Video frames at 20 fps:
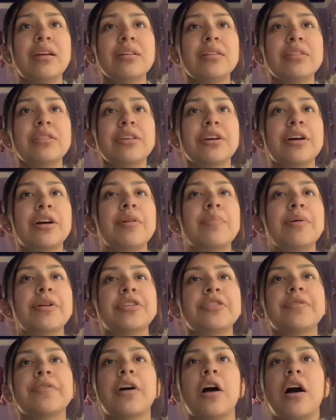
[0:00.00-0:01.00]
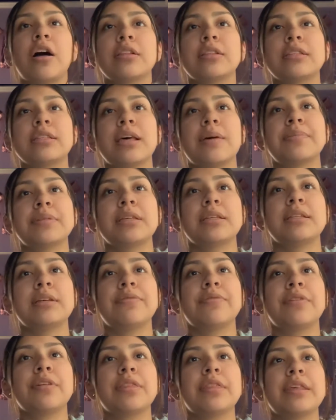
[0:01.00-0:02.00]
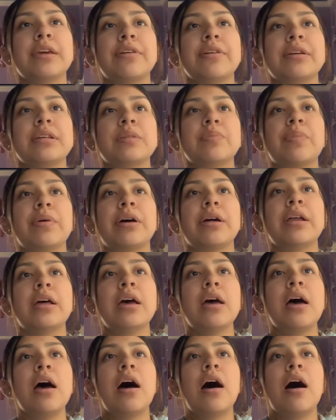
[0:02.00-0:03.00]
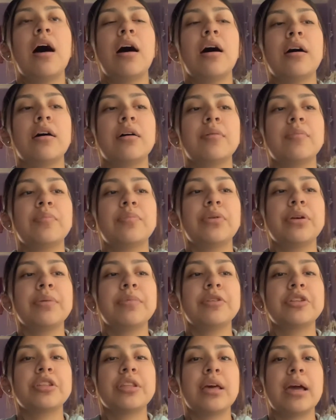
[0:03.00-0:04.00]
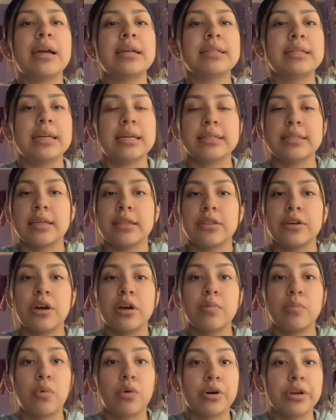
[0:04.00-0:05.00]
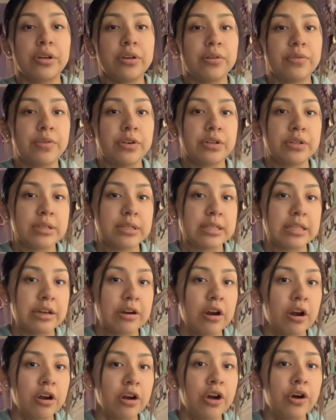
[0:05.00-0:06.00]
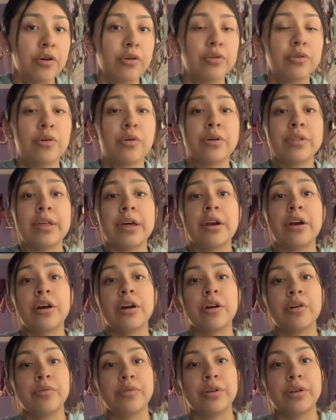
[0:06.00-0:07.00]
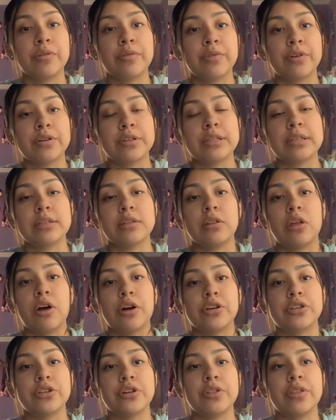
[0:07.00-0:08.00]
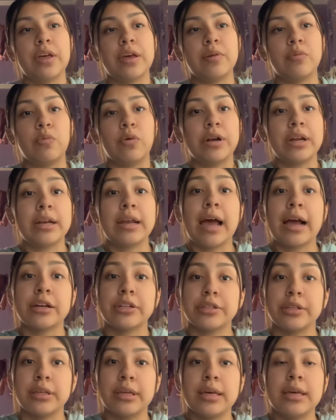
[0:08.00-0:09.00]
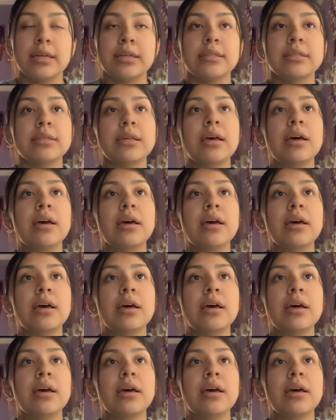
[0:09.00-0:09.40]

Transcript: There are a bunch of concepts and different theories, but pretty much the idea is that there are more universes than our own, or that our own universe is larger than what it actually is.